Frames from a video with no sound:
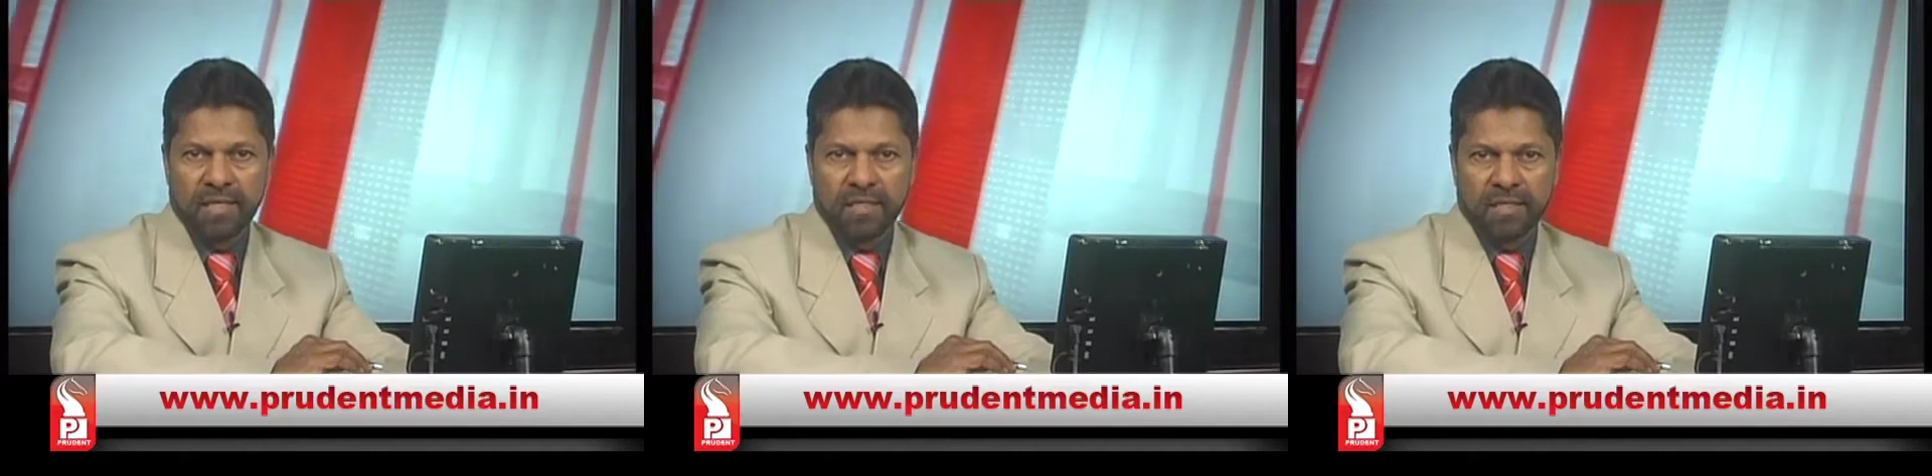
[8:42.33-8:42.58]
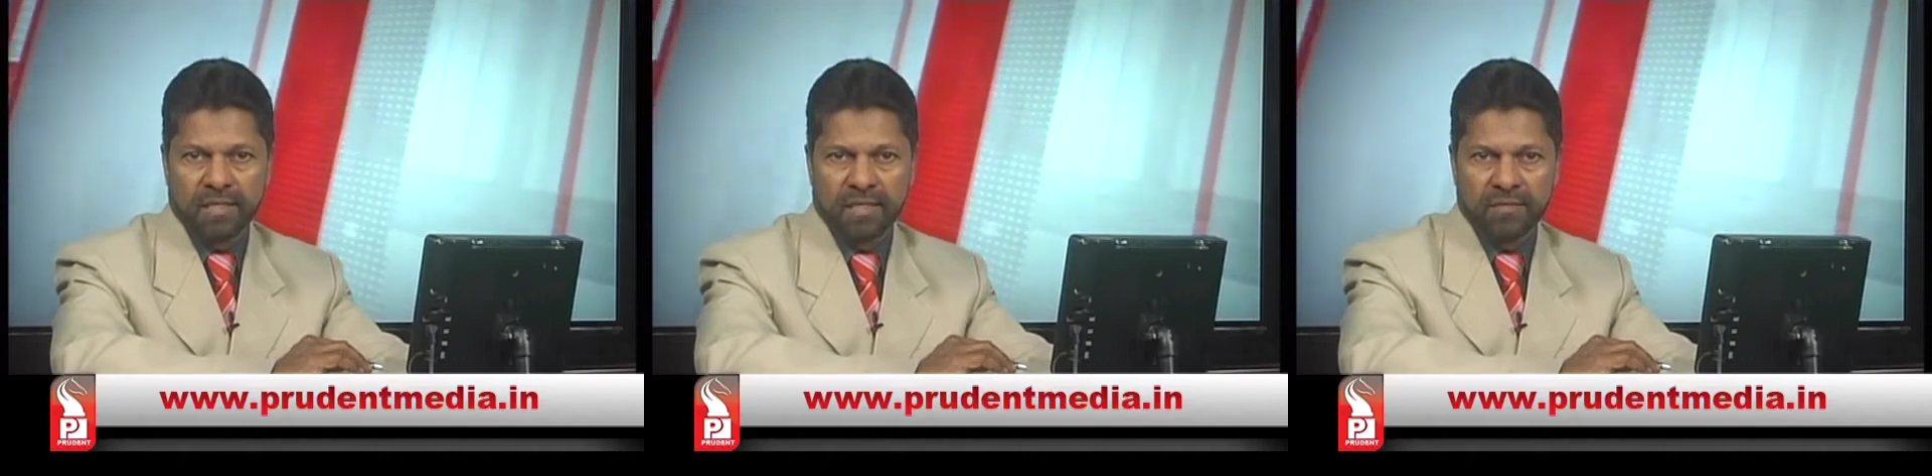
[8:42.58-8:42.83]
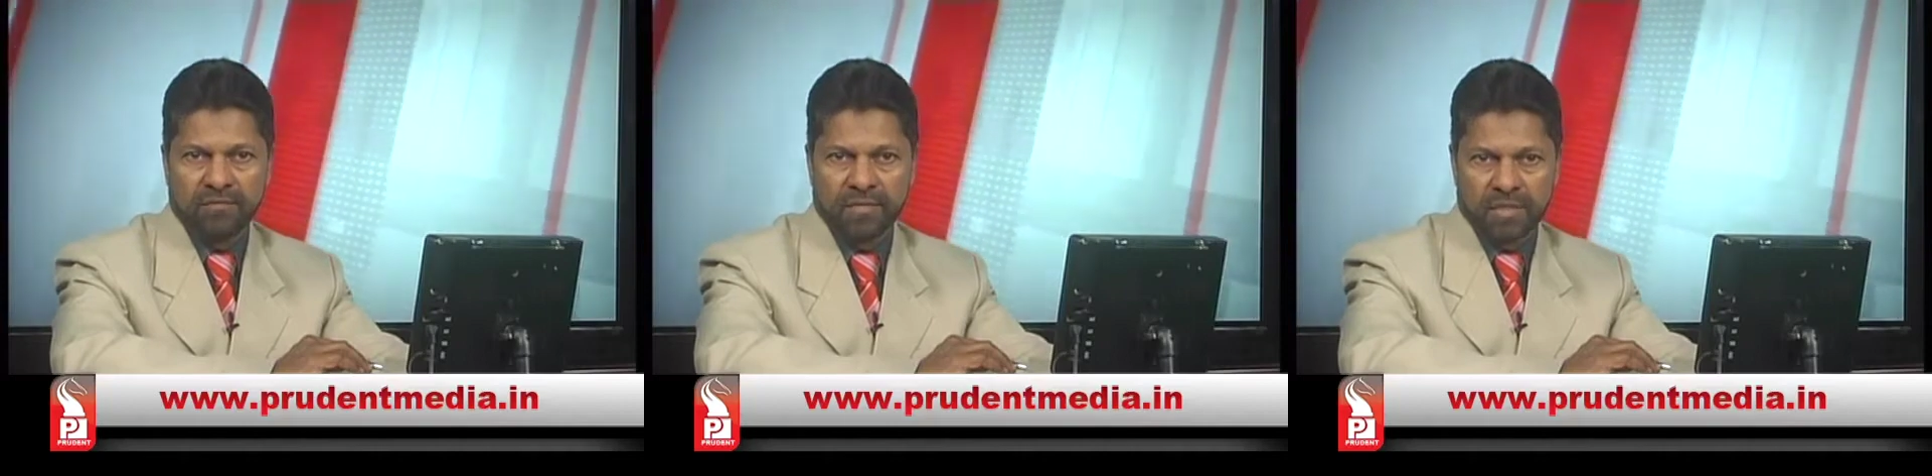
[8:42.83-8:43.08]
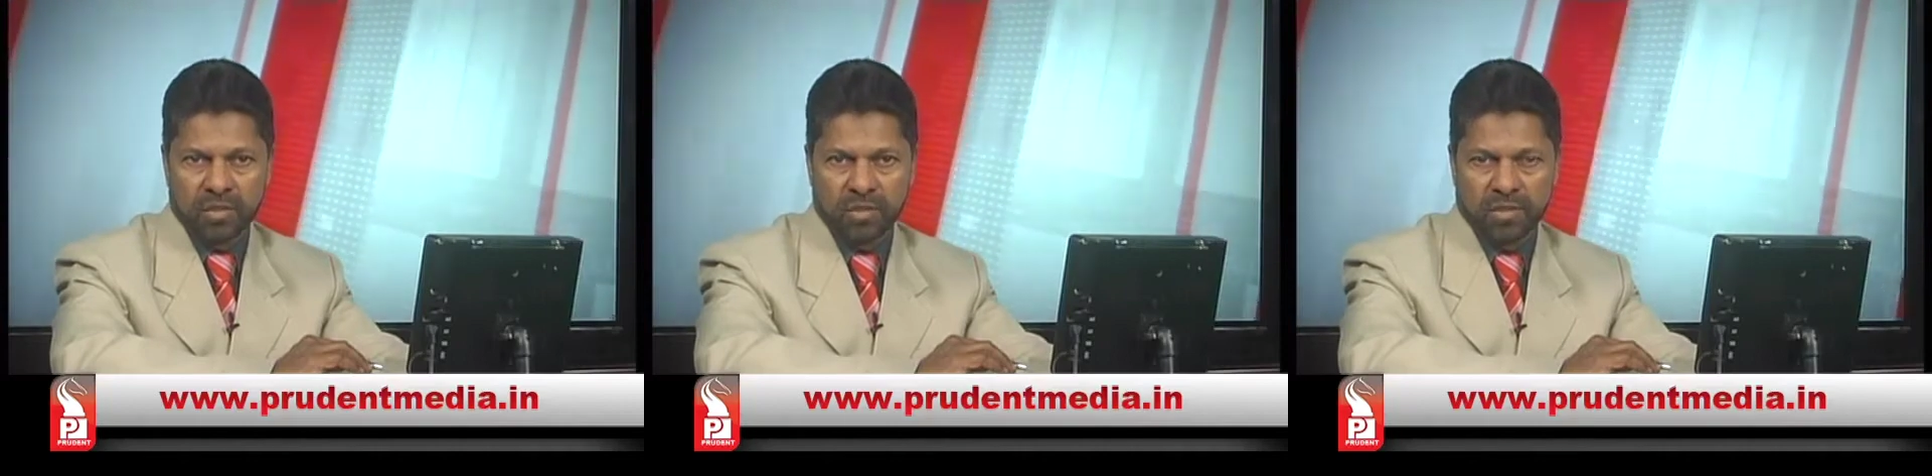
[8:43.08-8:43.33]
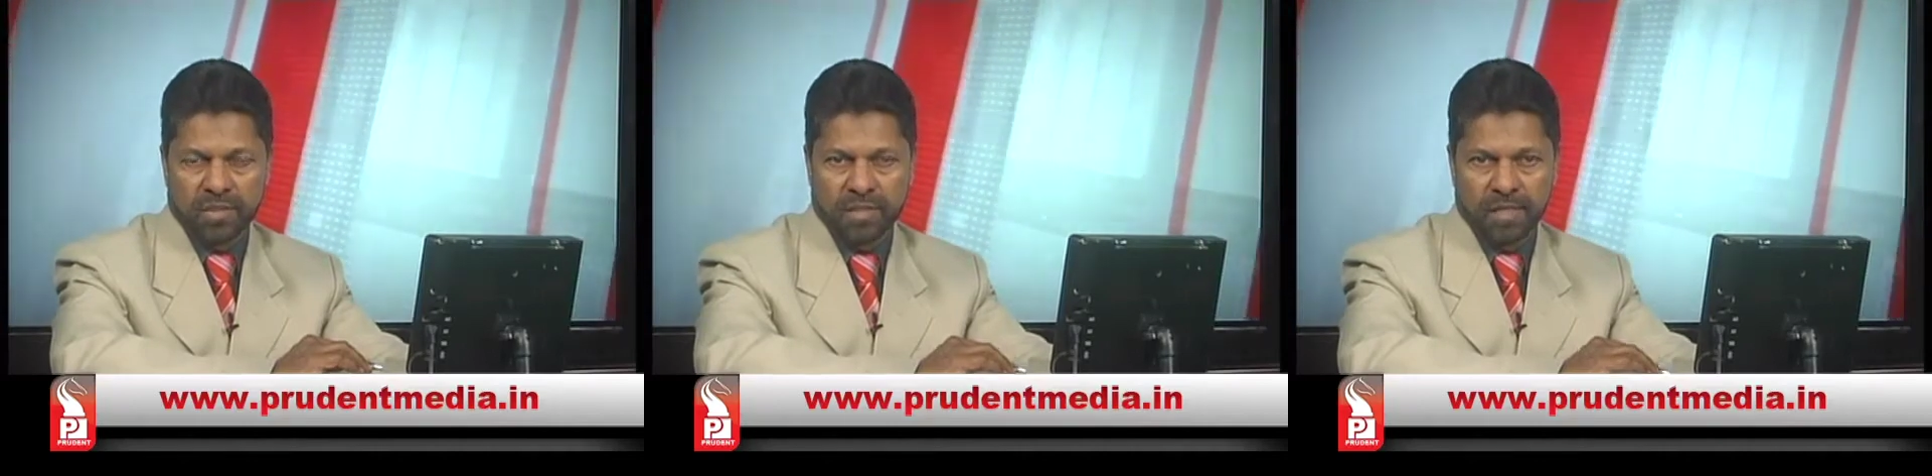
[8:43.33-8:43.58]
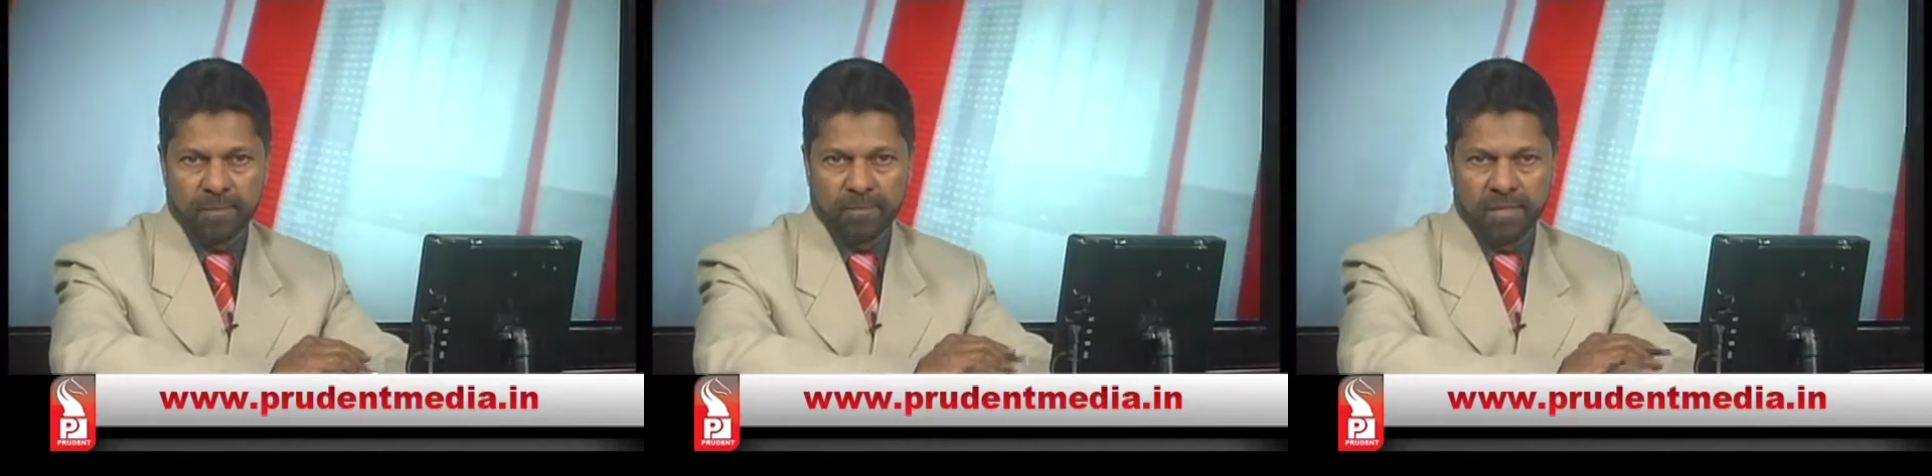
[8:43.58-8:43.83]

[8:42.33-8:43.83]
NDRF in Chennai.